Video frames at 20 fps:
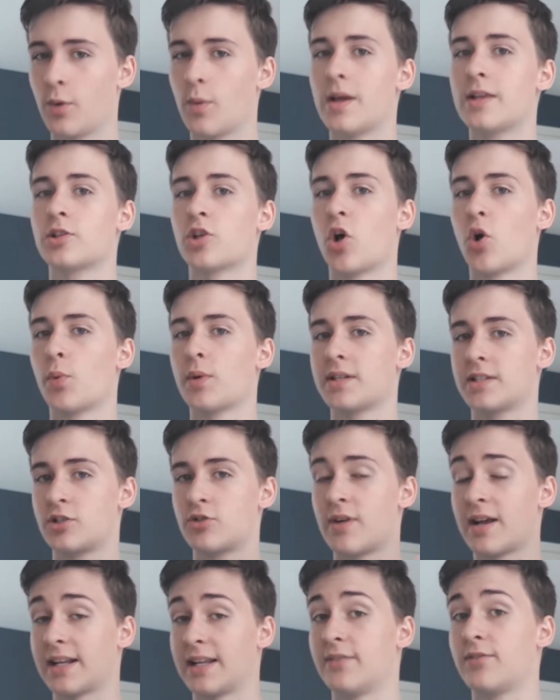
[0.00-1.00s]
It's always
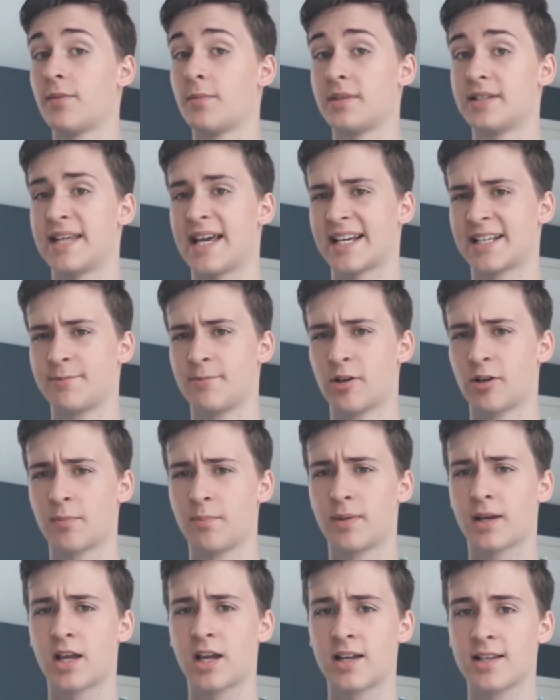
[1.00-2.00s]
directly from the textbook,
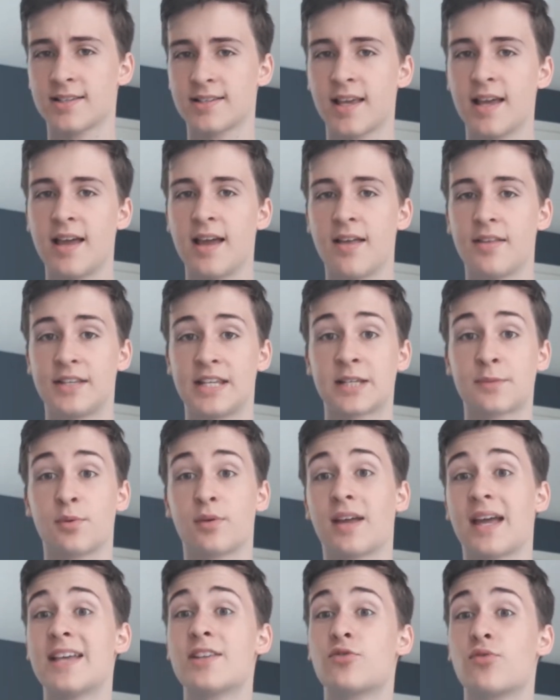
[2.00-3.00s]
because the textbook
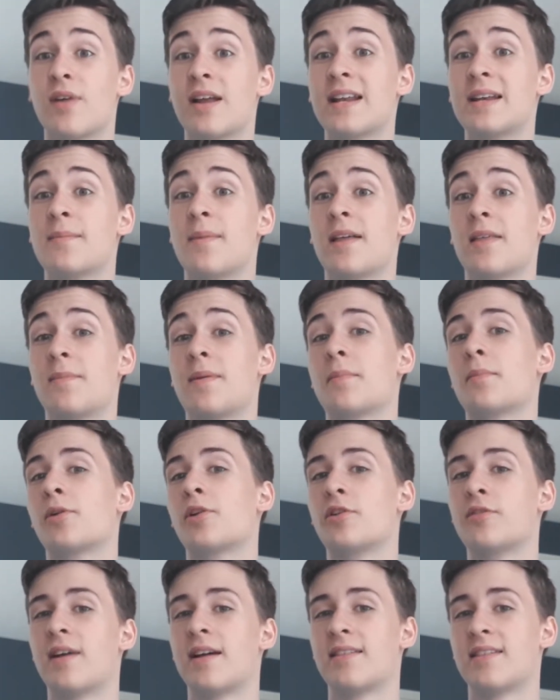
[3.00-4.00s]
is written by the people
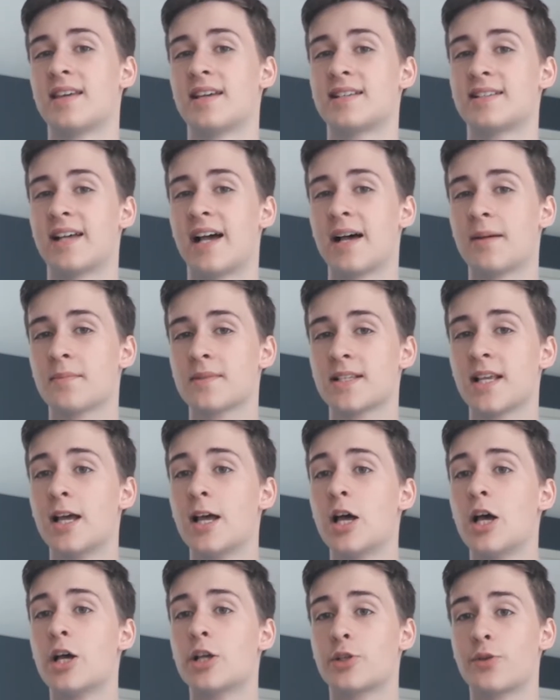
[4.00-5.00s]
who write the exams.
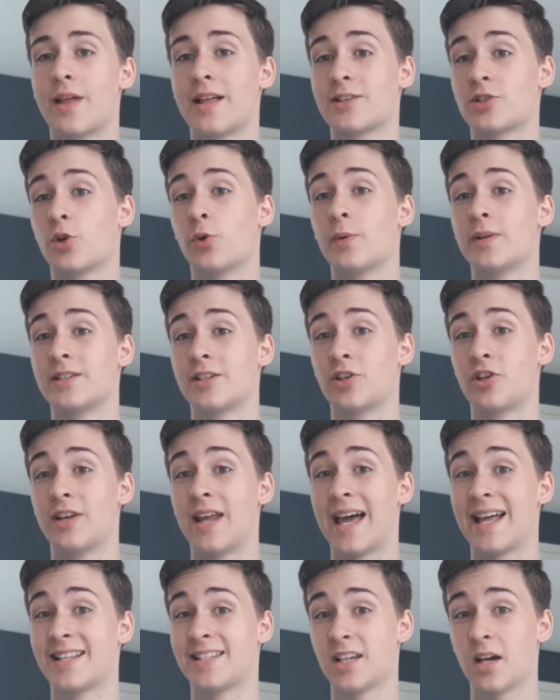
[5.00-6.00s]
So that's always a good
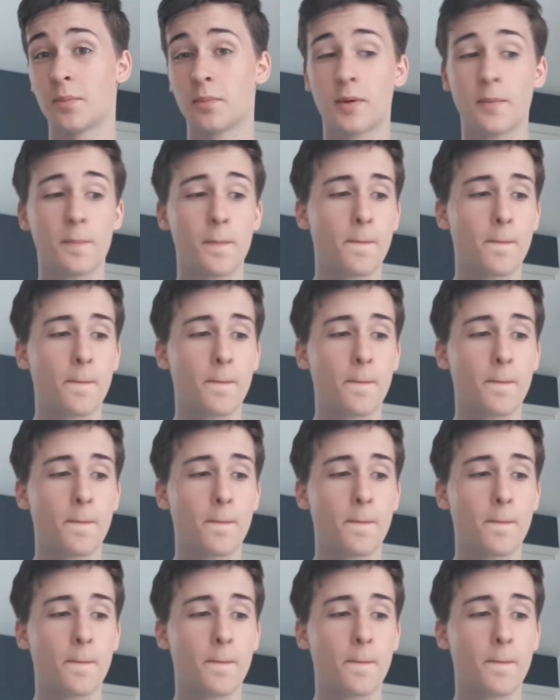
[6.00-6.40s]
heads up.